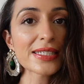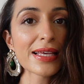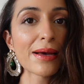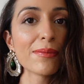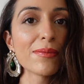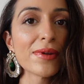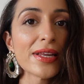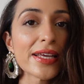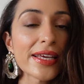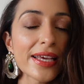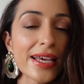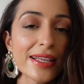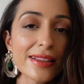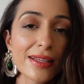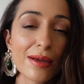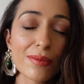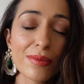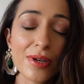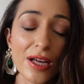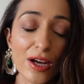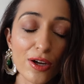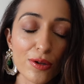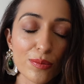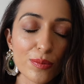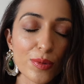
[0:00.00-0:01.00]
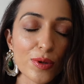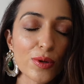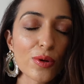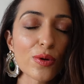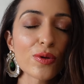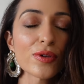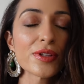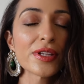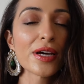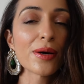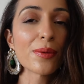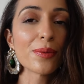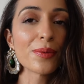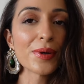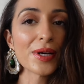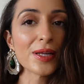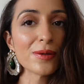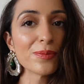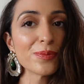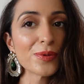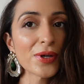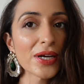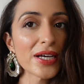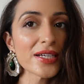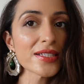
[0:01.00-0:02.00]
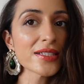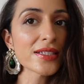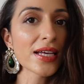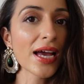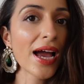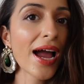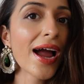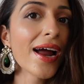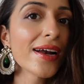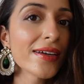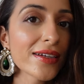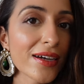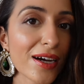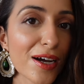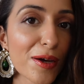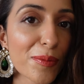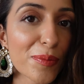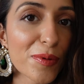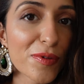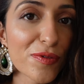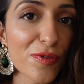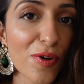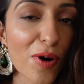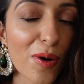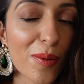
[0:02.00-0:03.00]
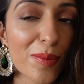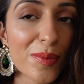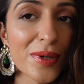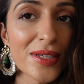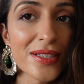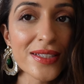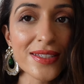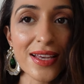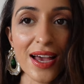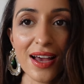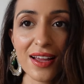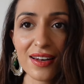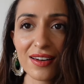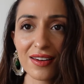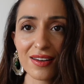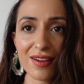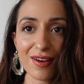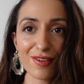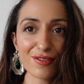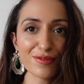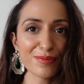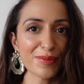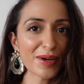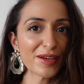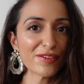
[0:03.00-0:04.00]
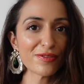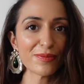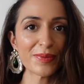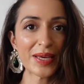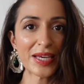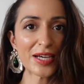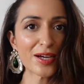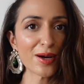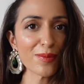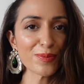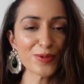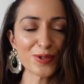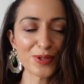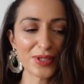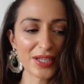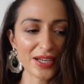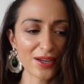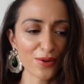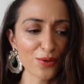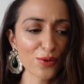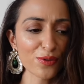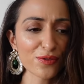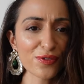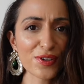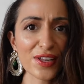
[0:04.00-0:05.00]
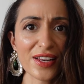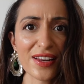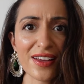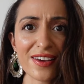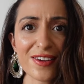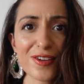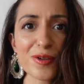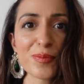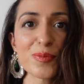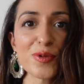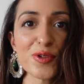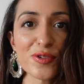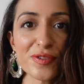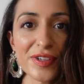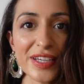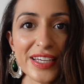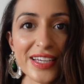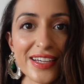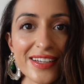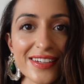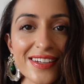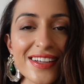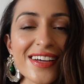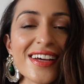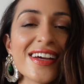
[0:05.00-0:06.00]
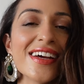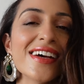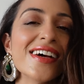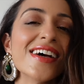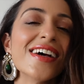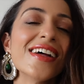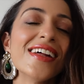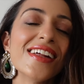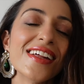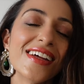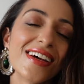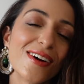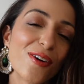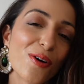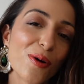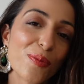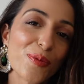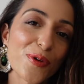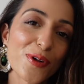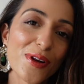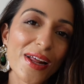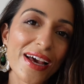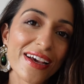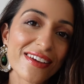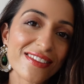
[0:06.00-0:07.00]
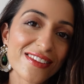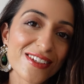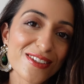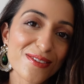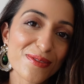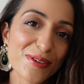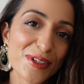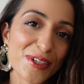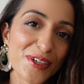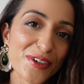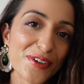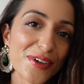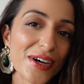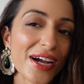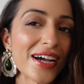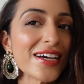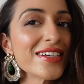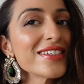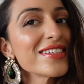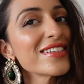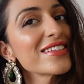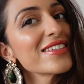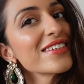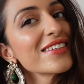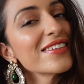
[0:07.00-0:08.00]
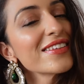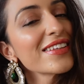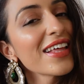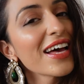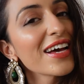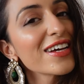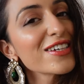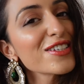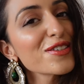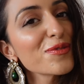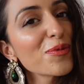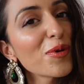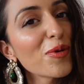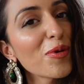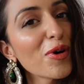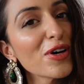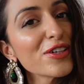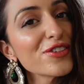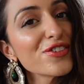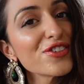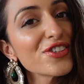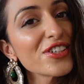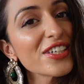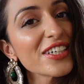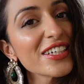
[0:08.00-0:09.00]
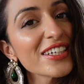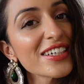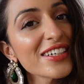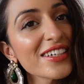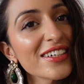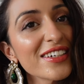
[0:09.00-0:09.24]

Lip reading: I'm linking them down below. They're well priced and high performance. I love my makeup today. I don't feel like removing it. Hope you like this video, guys. Thanks for watching.